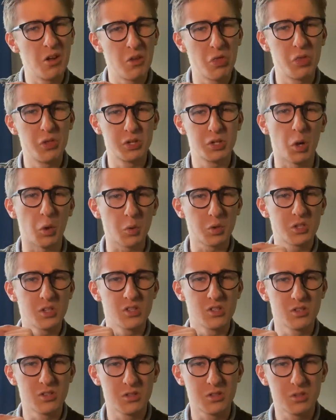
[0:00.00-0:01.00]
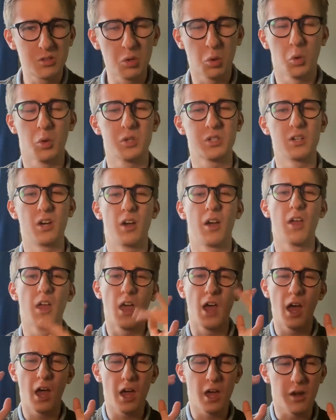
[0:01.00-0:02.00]
the Doctor's daughter.
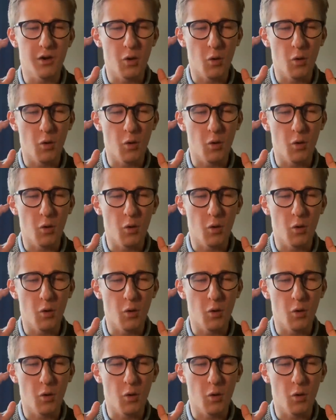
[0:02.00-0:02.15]
And